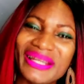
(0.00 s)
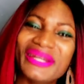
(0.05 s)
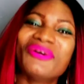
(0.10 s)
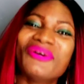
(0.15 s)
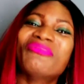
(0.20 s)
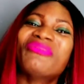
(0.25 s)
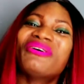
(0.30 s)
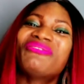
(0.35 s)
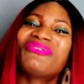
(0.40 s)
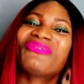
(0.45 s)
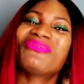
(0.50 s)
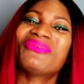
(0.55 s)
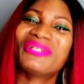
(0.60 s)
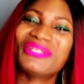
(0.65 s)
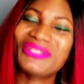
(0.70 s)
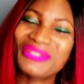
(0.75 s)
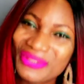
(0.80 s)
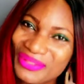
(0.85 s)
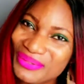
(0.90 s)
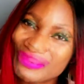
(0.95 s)
I hope
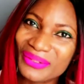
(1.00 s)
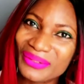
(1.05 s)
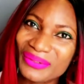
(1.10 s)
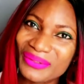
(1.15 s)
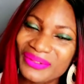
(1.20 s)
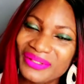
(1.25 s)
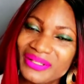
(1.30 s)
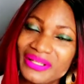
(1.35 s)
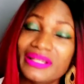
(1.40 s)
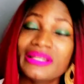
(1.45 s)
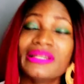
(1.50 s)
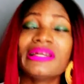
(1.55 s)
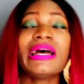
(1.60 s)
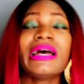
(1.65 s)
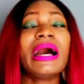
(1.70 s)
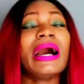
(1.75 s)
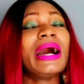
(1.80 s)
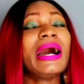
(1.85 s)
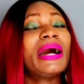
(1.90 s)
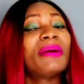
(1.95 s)
everyone is doing good.
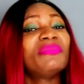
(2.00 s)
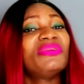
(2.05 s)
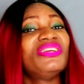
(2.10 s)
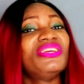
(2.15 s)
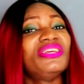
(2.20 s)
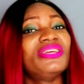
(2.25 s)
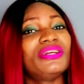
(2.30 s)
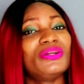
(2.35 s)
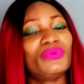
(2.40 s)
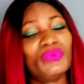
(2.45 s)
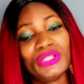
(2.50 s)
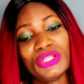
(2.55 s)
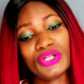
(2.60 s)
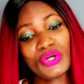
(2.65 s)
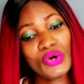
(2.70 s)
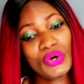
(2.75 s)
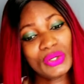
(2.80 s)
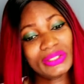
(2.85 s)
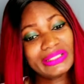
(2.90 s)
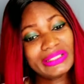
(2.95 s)
I'm here with a
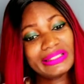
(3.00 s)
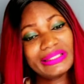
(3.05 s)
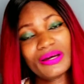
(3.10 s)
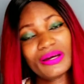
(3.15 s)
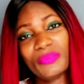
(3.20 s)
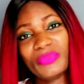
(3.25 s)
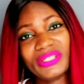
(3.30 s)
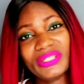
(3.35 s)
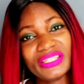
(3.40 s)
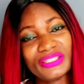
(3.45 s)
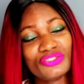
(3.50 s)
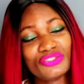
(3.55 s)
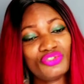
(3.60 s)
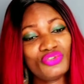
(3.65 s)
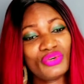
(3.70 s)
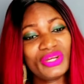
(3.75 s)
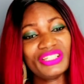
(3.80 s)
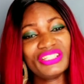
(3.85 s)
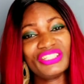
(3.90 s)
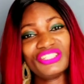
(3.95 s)
hot topic, a
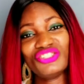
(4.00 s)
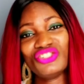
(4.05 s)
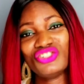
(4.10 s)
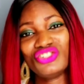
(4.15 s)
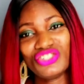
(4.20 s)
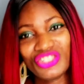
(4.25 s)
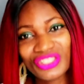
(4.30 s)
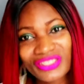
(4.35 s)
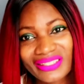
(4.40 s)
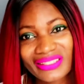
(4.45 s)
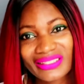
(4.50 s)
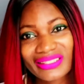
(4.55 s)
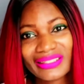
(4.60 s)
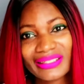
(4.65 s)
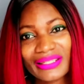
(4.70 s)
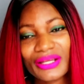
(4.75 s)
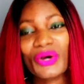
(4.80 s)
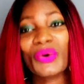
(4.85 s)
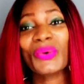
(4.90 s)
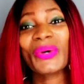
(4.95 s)
trending
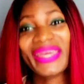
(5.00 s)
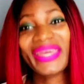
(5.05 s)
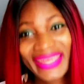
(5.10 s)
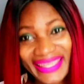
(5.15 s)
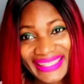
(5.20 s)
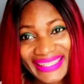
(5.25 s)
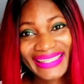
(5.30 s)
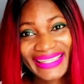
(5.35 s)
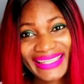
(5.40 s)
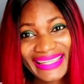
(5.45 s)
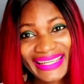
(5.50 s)
gist, okay?